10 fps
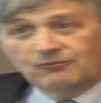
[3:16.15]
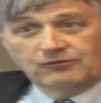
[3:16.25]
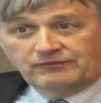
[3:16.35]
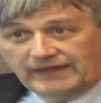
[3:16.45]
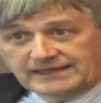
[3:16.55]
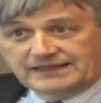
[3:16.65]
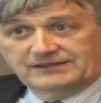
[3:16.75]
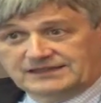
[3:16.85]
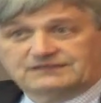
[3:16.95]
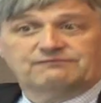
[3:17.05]

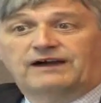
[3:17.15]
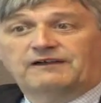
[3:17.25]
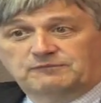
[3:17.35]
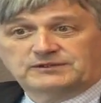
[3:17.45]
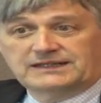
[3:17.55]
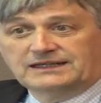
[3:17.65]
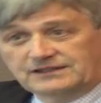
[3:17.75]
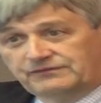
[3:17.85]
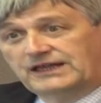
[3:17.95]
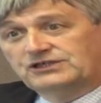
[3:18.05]
preventing this 5%
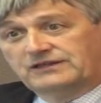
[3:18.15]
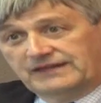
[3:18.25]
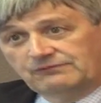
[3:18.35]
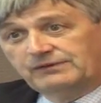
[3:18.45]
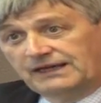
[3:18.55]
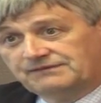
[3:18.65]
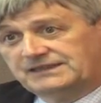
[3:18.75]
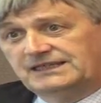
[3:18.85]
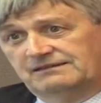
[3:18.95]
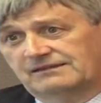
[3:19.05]
dysphagia that we have
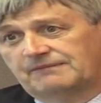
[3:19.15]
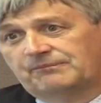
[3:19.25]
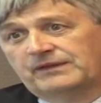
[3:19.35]
seen.